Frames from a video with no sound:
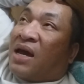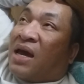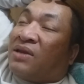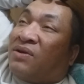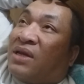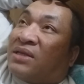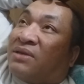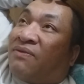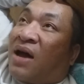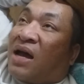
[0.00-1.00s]
and you didn't
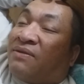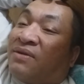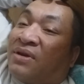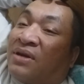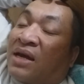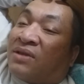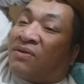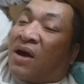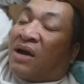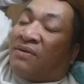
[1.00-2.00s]
survive and
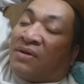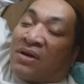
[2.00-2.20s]
thrive.